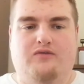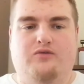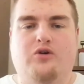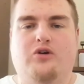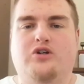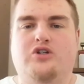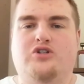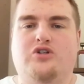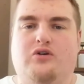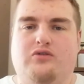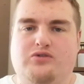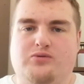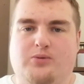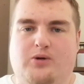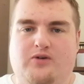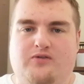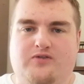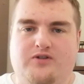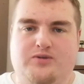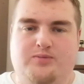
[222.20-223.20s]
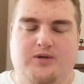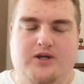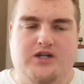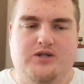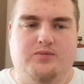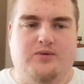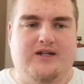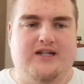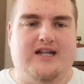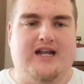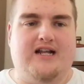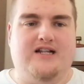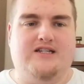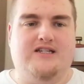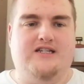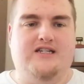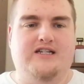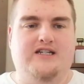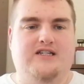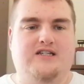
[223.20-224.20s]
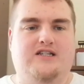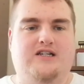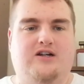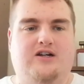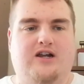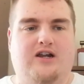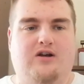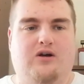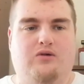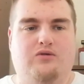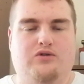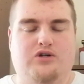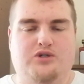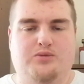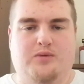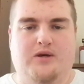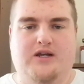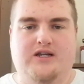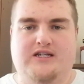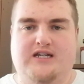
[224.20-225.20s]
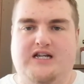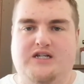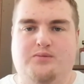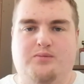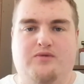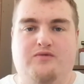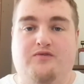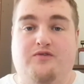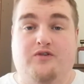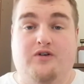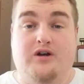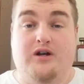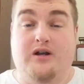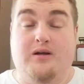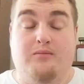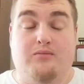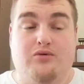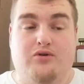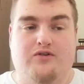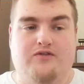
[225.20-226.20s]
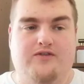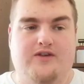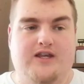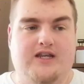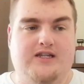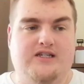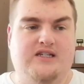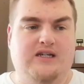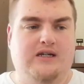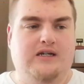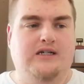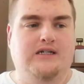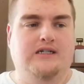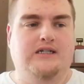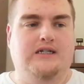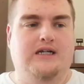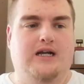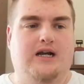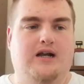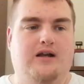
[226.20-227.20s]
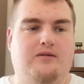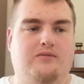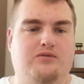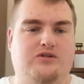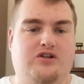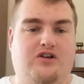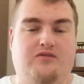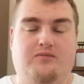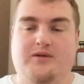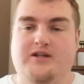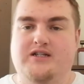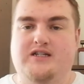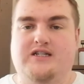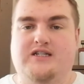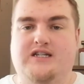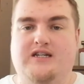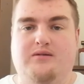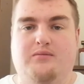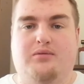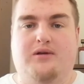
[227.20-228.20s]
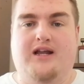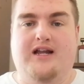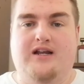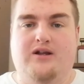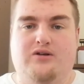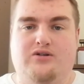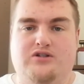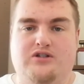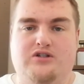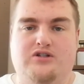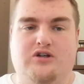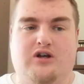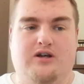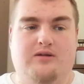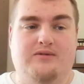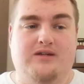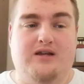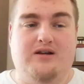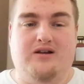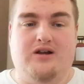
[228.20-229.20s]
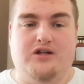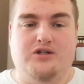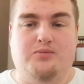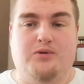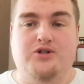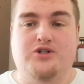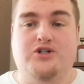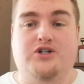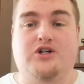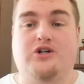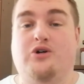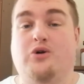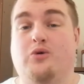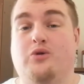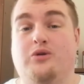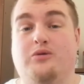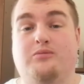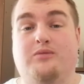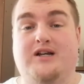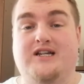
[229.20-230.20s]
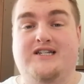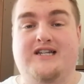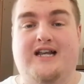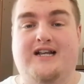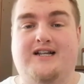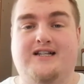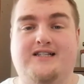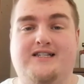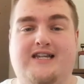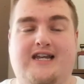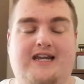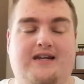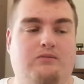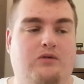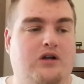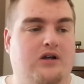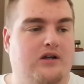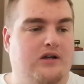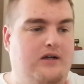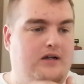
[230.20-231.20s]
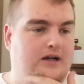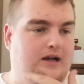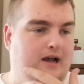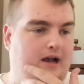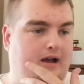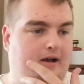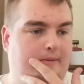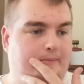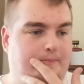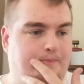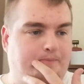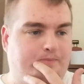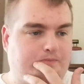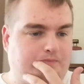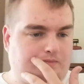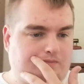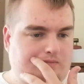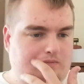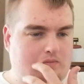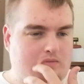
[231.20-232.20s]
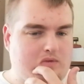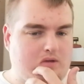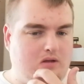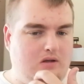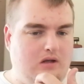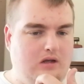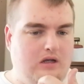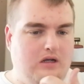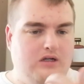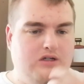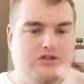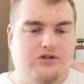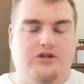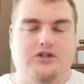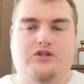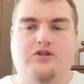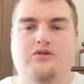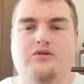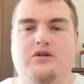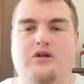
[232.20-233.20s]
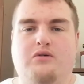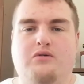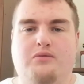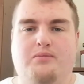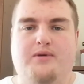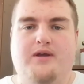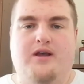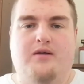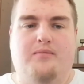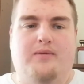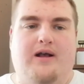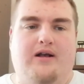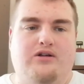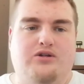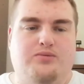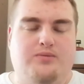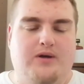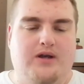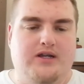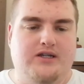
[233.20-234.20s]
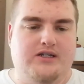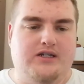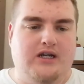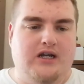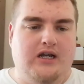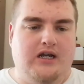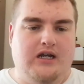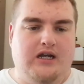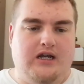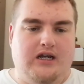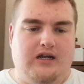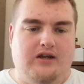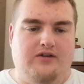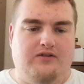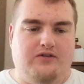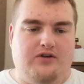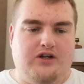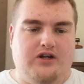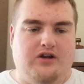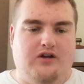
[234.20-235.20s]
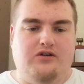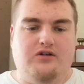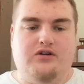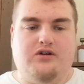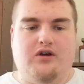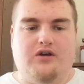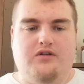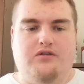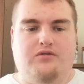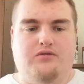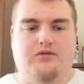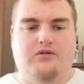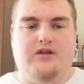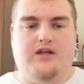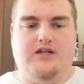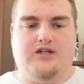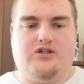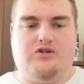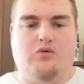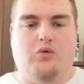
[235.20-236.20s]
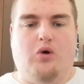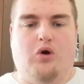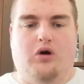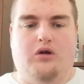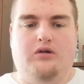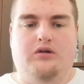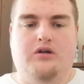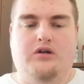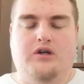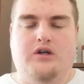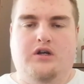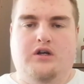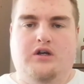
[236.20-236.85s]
got a soft spot for Spurs. My dad's a season ticket holder at Spurs, has been for a number of years. So I've been to see them play lots of times. I suppose you could call them my second team. So I do know a bit about Spurs. You go through their squad.